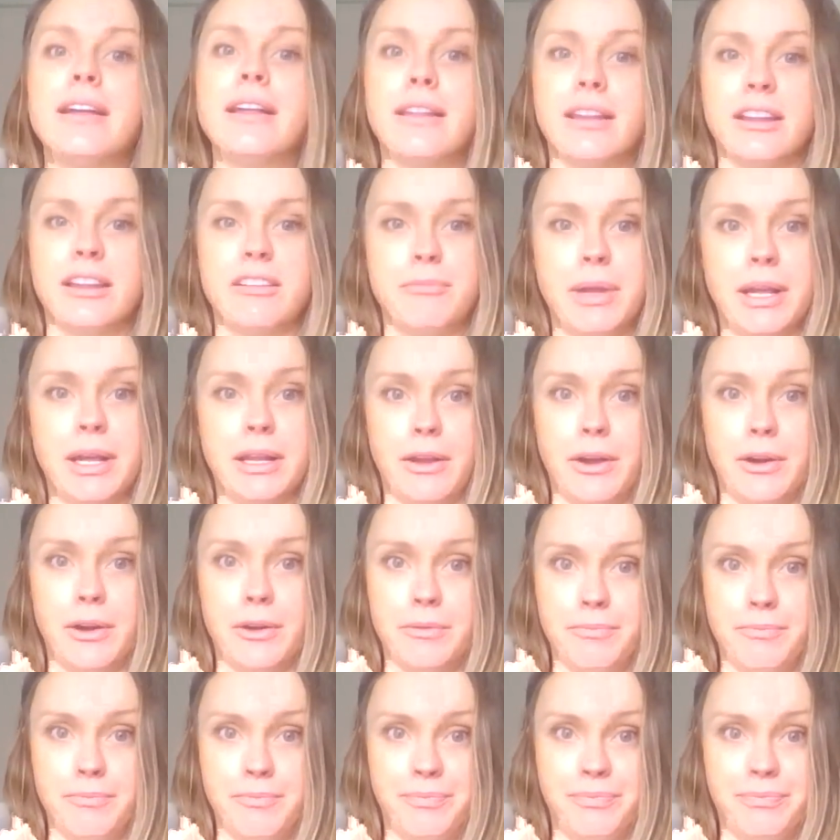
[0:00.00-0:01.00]
Leave me
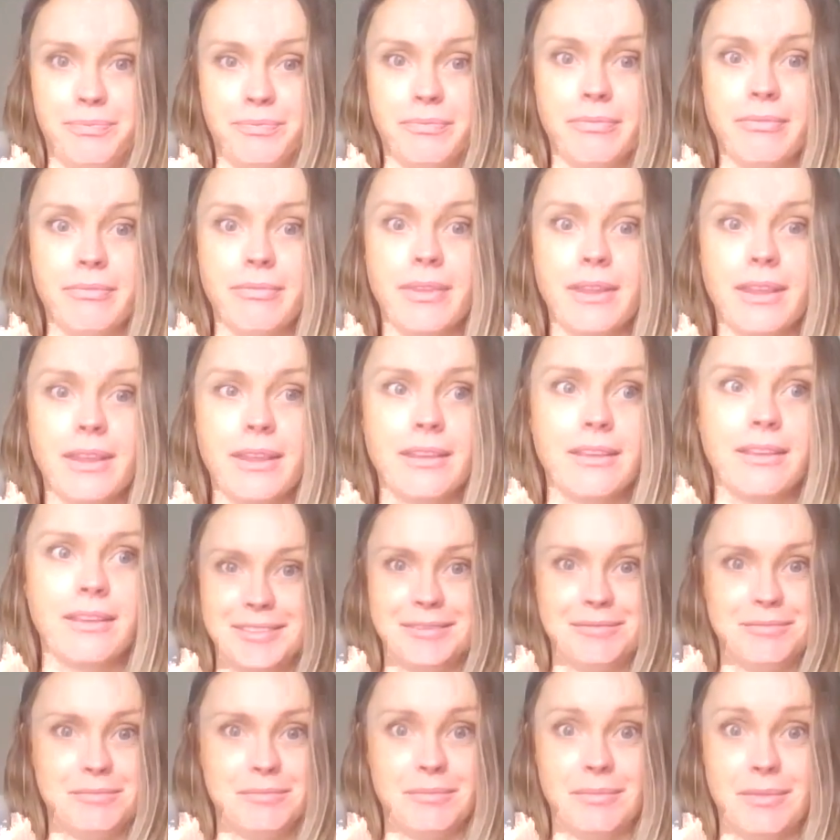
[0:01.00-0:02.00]
alone.
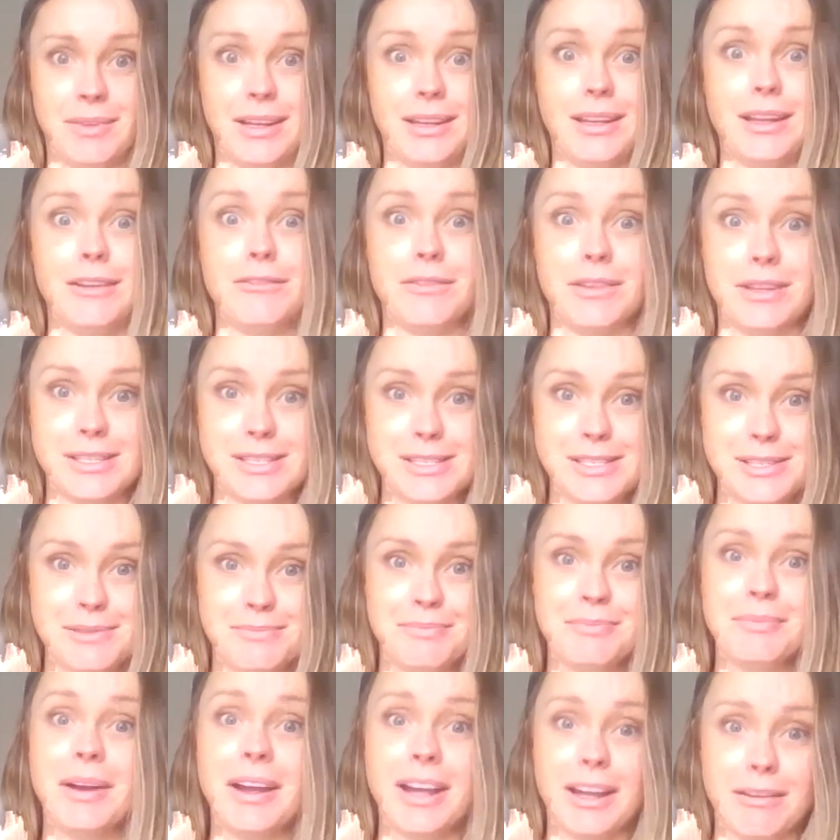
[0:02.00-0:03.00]
I love this.
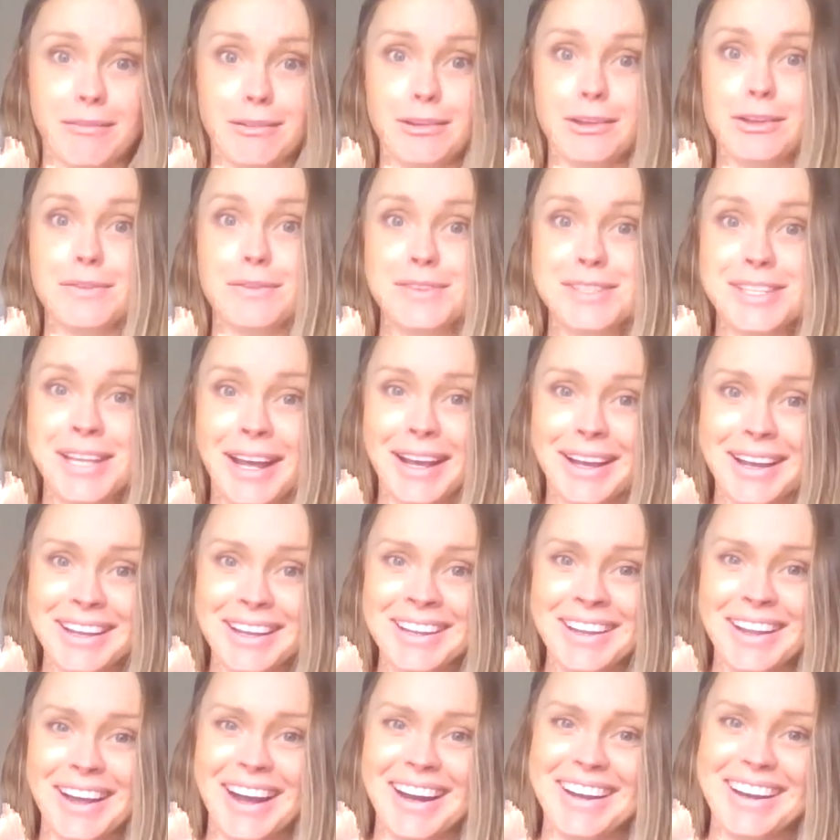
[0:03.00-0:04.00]
I have a lot of
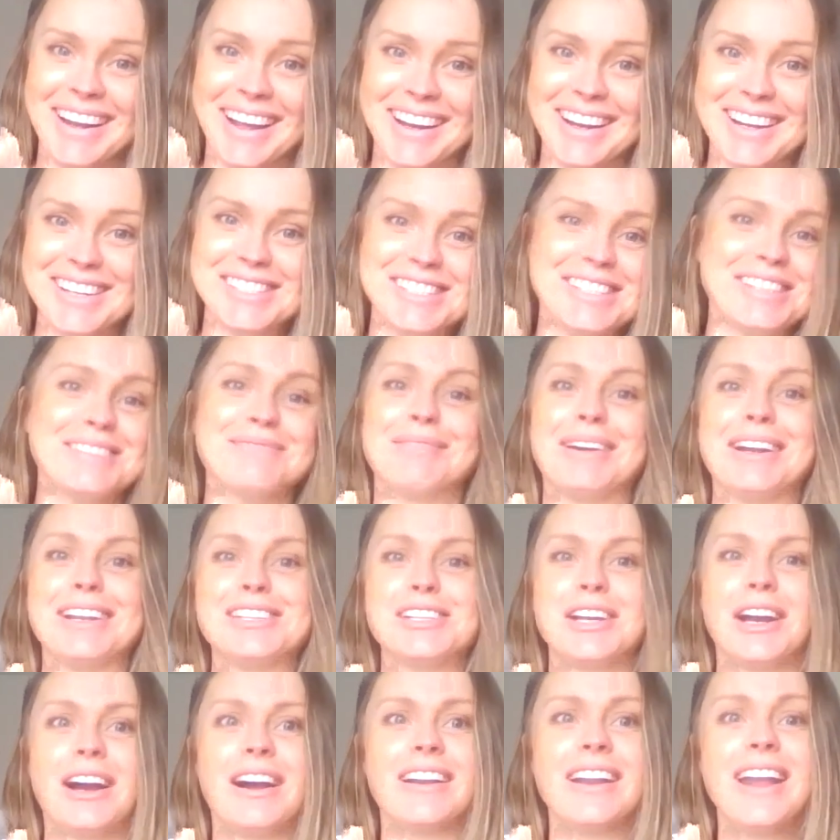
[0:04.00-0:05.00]
second line energy in my
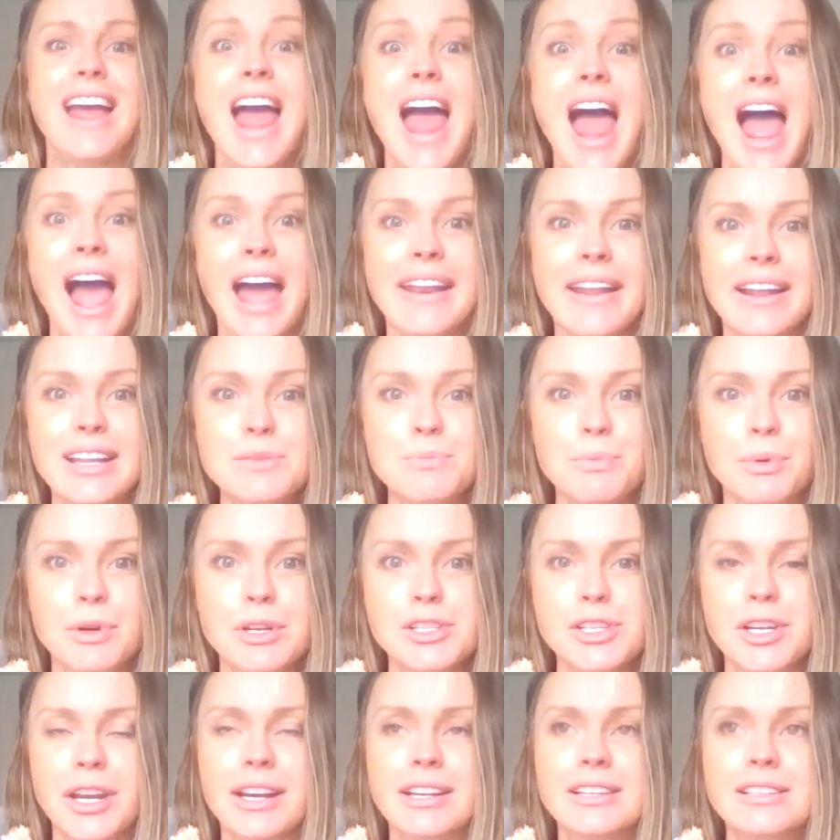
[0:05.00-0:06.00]
chart. And as
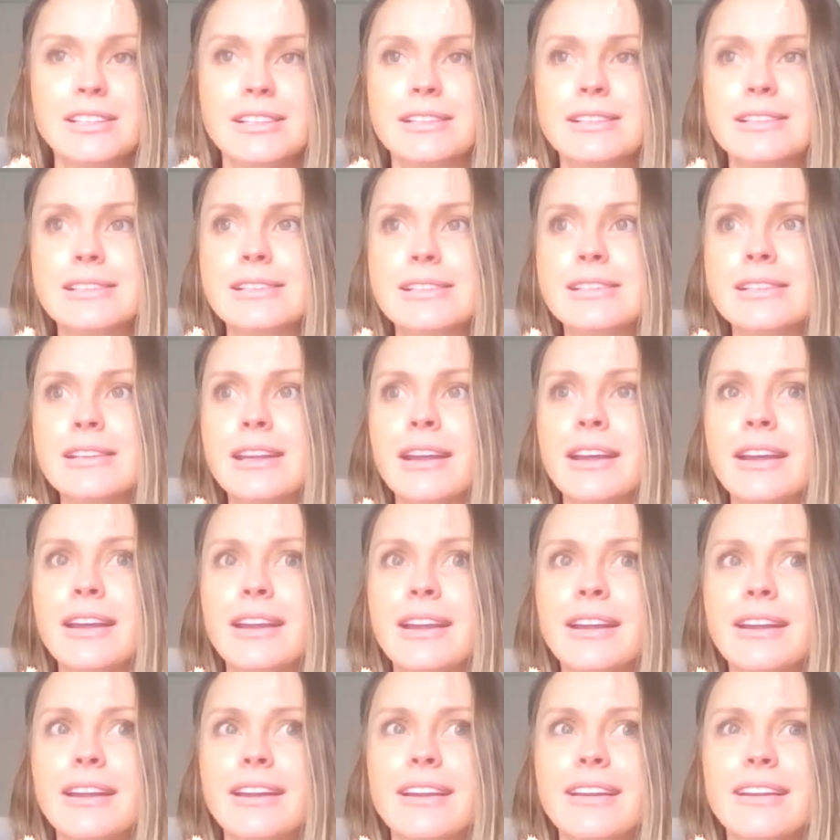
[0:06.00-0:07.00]
projectors,
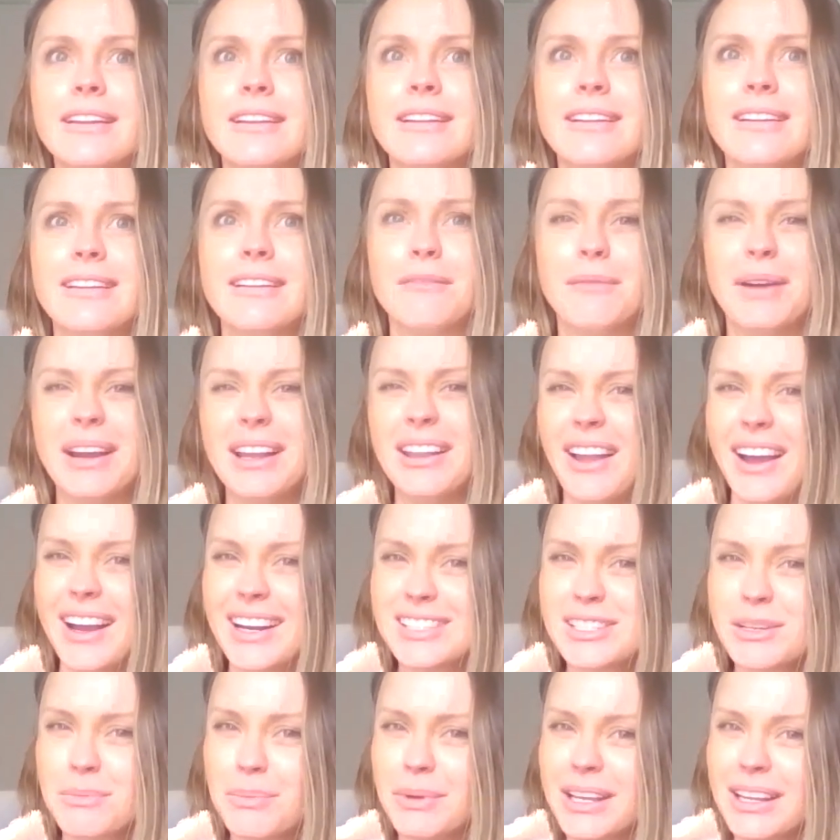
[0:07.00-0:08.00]
we
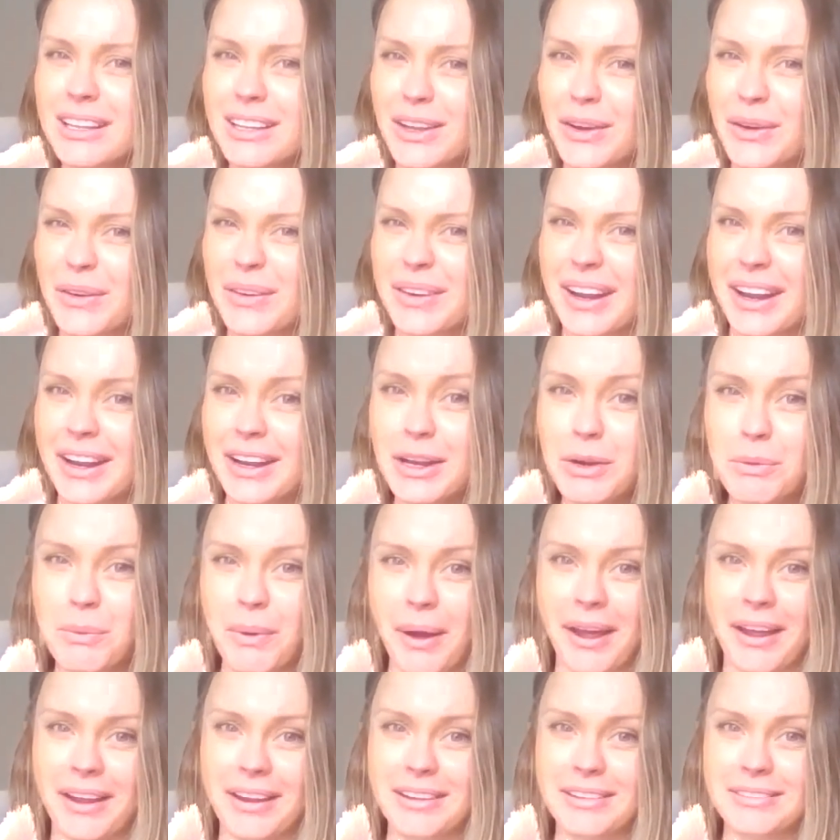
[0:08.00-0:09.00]
like to be alone
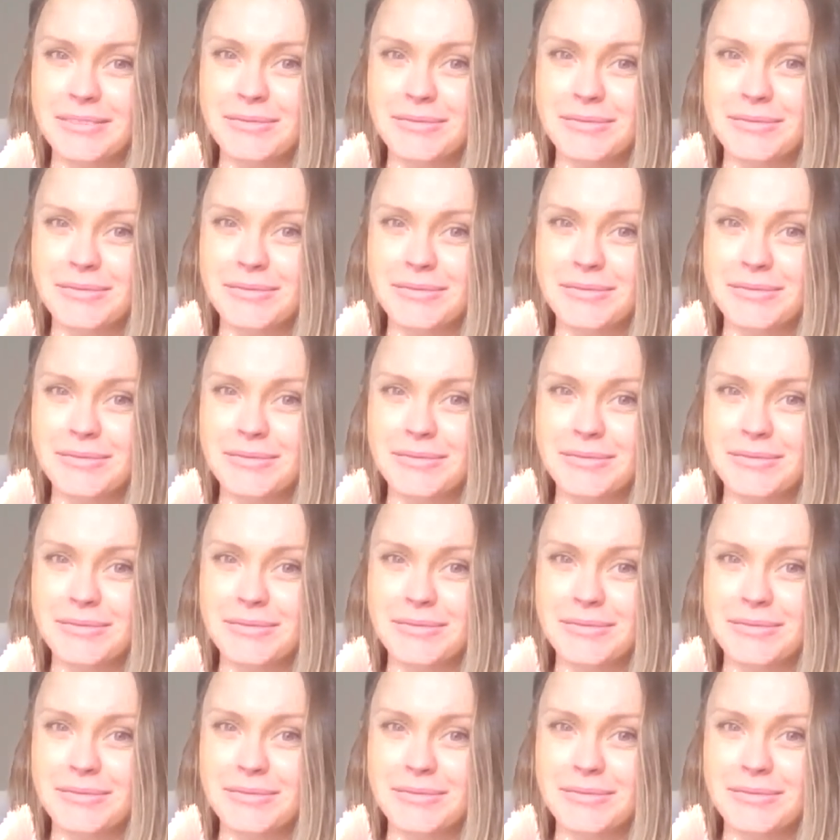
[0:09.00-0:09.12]
anyway.